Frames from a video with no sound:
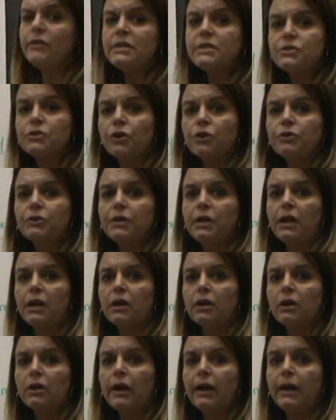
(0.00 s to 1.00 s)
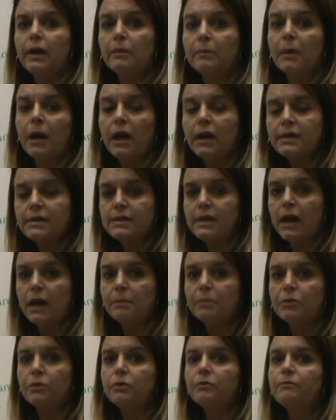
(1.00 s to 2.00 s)
it circled here, and in my
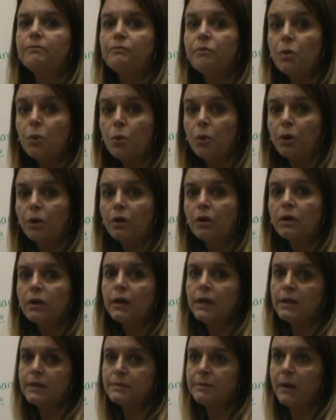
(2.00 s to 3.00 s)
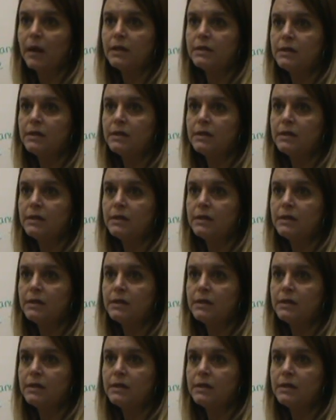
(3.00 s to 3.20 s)
example, 4 is my